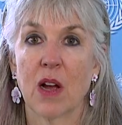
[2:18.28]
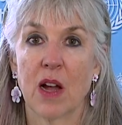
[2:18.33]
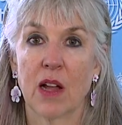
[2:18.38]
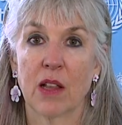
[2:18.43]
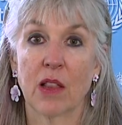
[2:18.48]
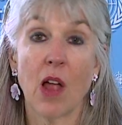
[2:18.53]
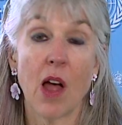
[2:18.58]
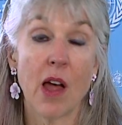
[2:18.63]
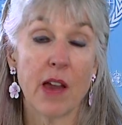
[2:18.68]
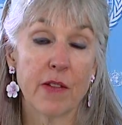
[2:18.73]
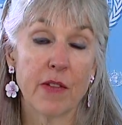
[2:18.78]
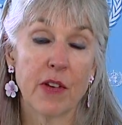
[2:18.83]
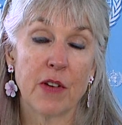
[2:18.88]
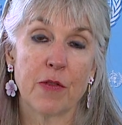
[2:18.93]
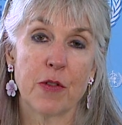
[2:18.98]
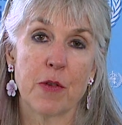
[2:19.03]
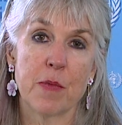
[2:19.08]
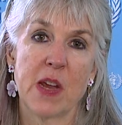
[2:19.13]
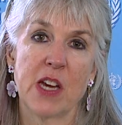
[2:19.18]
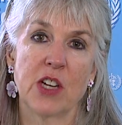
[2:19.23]
a lot of
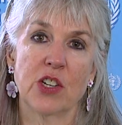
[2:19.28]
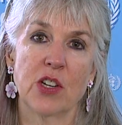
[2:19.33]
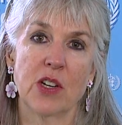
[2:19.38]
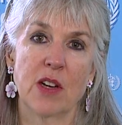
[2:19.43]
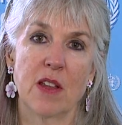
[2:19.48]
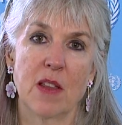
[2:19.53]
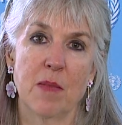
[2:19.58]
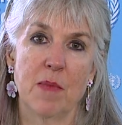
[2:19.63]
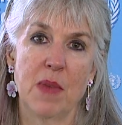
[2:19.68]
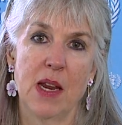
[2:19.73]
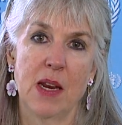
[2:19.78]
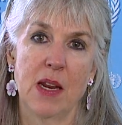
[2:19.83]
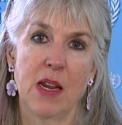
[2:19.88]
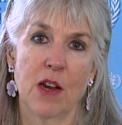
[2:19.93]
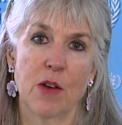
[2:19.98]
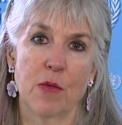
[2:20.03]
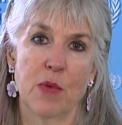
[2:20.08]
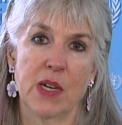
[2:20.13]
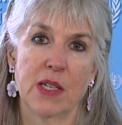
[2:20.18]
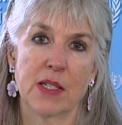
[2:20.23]
information in the
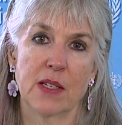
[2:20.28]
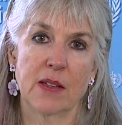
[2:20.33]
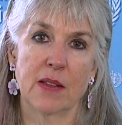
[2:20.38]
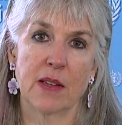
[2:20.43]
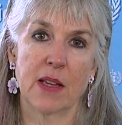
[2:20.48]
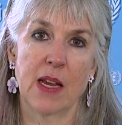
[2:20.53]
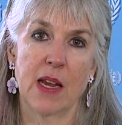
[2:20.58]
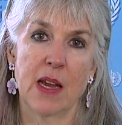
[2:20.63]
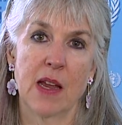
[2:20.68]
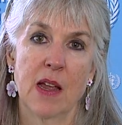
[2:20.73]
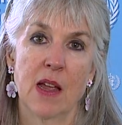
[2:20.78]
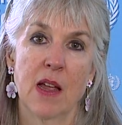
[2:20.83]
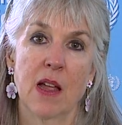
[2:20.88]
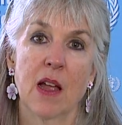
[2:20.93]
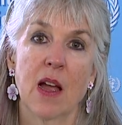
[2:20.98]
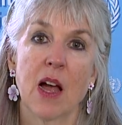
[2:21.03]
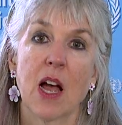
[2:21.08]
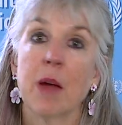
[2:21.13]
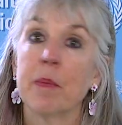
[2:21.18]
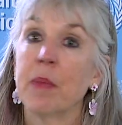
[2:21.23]
media recently
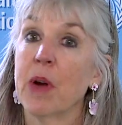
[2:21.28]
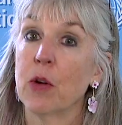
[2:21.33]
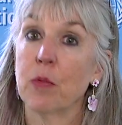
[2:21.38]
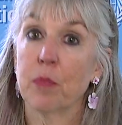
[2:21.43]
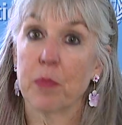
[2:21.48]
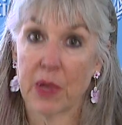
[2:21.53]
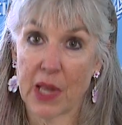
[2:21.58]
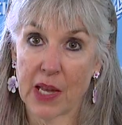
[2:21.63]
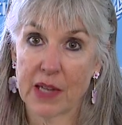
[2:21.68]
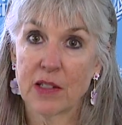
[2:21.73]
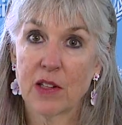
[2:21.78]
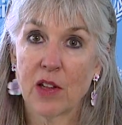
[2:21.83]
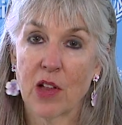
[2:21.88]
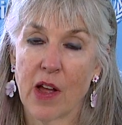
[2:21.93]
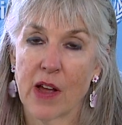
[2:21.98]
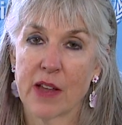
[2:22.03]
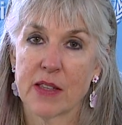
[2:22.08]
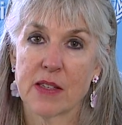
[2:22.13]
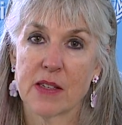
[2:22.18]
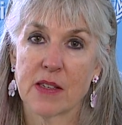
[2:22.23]
about blood
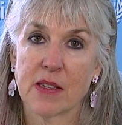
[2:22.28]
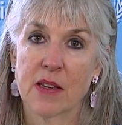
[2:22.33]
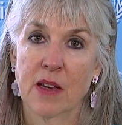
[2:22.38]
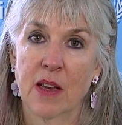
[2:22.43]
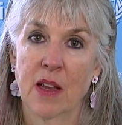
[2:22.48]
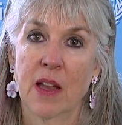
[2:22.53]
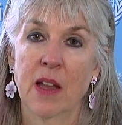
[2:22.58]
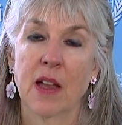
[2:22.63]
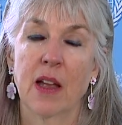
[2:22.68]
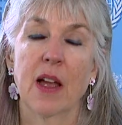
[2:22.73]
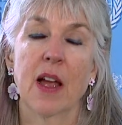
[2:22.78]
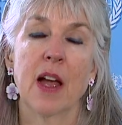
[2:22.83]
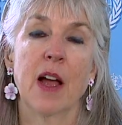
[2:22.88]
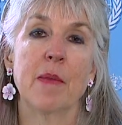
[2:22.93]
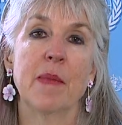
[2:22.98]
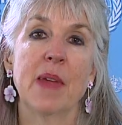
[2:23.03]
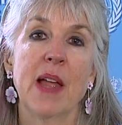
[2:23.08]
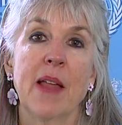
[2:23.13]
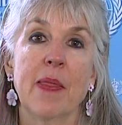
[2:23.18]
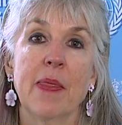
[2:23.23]
clots.
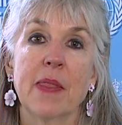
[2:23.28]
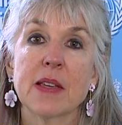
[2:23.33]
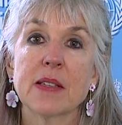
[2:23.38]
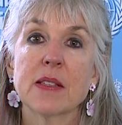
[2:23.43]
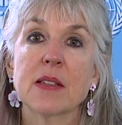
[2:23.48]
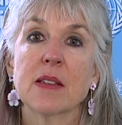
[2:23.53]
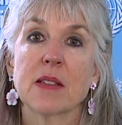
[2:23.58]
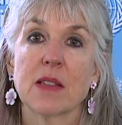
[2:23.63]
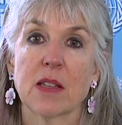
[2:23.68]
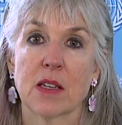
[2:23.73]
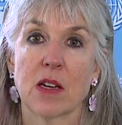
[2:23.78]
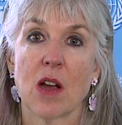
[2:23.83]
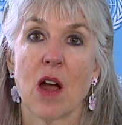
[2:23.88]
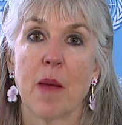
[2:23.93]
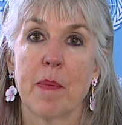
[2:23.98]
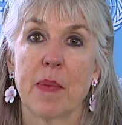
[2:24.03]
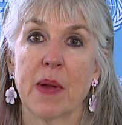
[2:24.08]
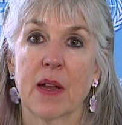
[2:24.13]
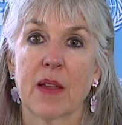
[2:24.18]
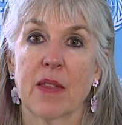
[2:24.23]
And this is a
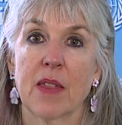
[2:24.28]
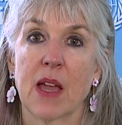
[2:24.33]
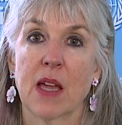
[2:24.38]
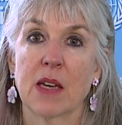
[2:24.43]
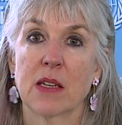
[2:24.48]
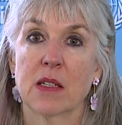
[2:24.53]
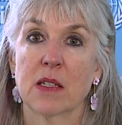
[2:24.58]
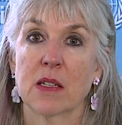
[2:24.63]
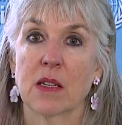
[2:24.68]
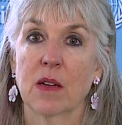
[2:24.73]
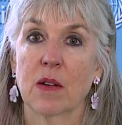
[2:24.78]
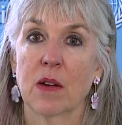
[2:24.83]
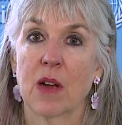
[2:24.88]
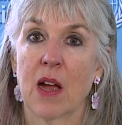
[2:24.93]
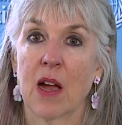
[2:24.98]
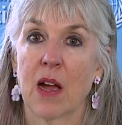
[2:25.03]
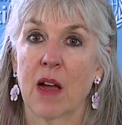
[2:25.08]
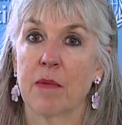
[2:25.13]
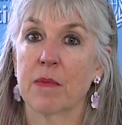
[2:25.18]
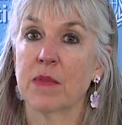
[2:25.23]
topic that
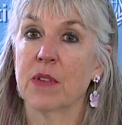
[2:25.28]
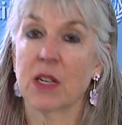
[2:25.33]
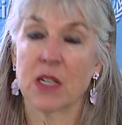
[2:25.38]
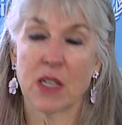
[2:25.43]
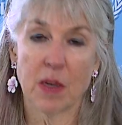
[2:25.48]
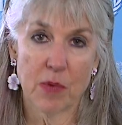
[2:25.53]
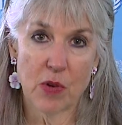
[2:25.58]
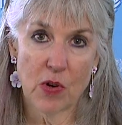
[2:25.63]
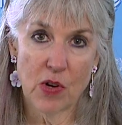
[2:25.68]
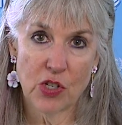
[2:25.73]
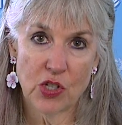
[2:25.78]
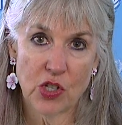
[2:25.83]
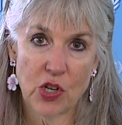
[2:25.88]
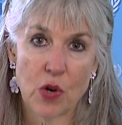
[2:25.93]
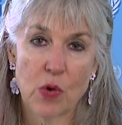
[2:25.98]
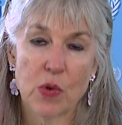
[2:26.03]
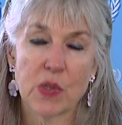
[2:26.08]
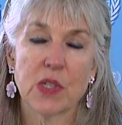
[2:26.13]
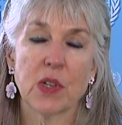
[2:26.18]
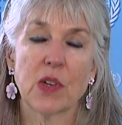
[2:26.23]
the
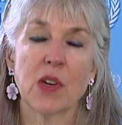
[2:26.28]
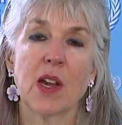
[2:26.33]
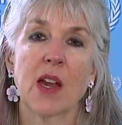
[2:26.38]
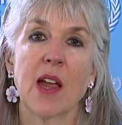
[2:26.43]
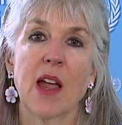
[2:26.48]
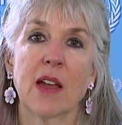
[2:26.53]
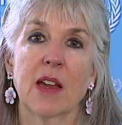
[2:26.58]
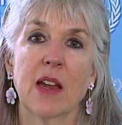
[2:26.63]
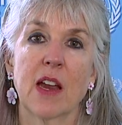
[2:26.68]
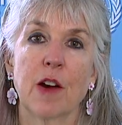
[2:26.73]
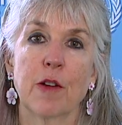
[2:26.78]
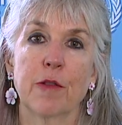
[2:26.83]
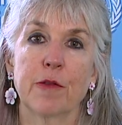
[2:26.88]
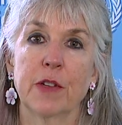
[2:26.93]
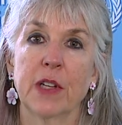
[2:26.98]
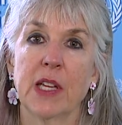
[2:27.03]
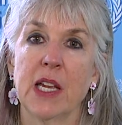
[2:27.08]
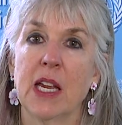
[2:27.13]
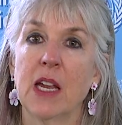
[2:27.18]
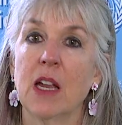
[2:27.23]
WHO is looking at
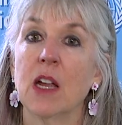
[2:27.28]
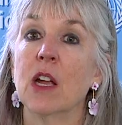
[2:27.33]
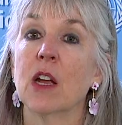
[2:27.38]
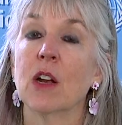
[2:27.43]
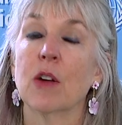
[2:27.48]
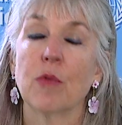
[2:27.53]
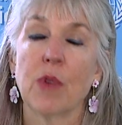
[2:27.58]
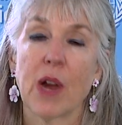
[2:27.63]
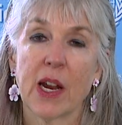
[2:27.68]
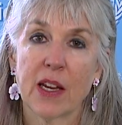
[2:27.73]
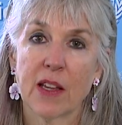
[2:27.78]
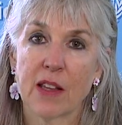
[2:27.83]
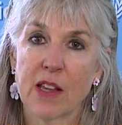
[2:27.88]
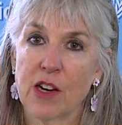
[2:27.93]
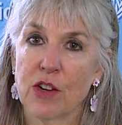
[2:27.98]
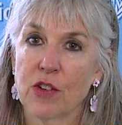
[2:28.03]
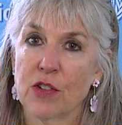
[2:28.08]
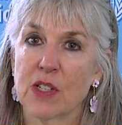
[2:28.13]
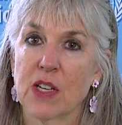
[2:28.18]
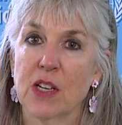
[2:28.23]
carefully.
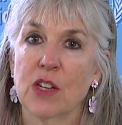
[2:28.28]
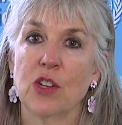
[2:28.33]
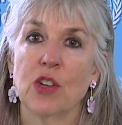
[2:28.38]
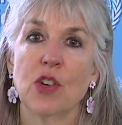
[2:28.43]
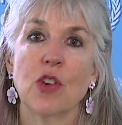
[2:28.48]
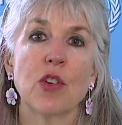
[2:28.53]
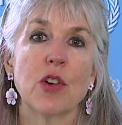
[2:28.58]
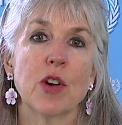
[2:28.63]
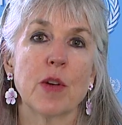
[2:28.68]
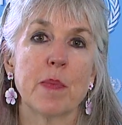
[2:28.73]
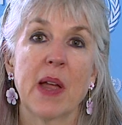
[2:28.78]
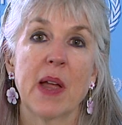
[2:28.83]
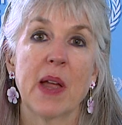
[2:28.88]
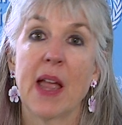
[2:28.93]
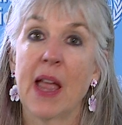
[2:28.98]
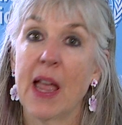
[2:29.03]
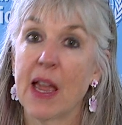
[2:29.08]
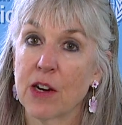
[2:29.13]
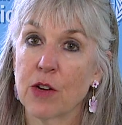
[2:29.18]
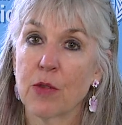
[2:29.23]
Regulators in Europe
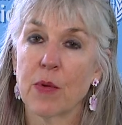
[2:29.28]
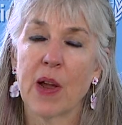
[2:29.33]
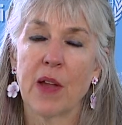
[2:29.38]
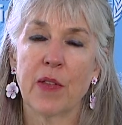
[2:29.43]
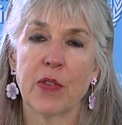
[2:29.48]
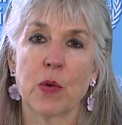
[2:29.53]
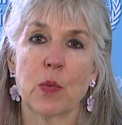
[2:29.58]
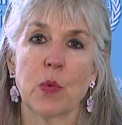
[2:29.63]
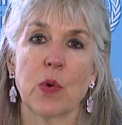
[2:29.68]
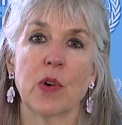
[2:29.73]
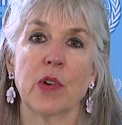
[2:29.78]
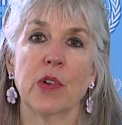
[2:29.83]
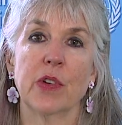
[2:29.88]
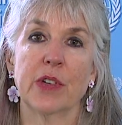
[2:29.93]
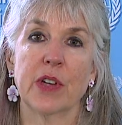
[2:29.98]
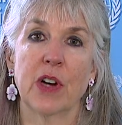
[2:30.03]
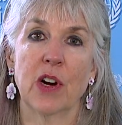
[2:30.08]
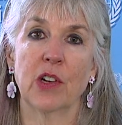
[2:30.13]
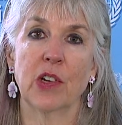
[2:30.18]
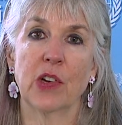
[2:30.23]
and around the
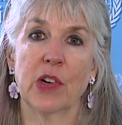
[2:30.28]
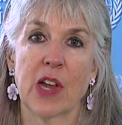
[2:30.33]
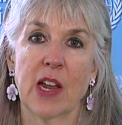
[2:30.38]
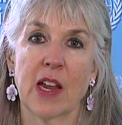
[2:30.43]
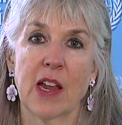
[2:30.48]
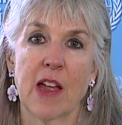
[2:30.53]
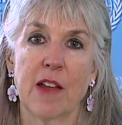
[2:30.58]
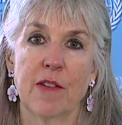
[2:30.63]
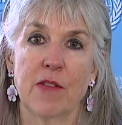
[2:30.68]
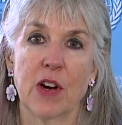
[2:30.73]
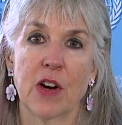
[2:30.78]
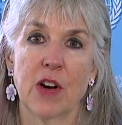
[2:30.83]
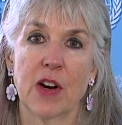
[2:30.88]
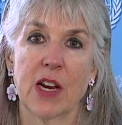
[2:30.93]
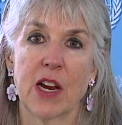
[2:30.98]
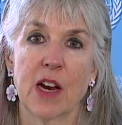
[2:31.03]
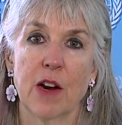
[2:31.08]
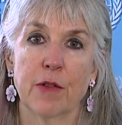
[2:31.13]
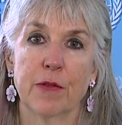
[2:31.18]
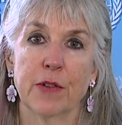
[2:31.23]
world are looking at very
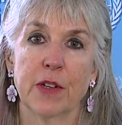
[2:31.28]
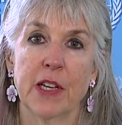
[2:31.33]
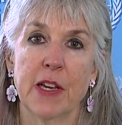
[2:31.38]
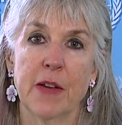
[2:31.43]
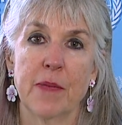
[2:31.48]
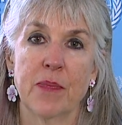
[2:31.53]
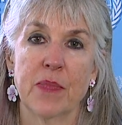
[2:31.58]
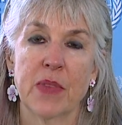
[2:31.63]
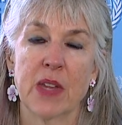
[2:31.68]
carefully.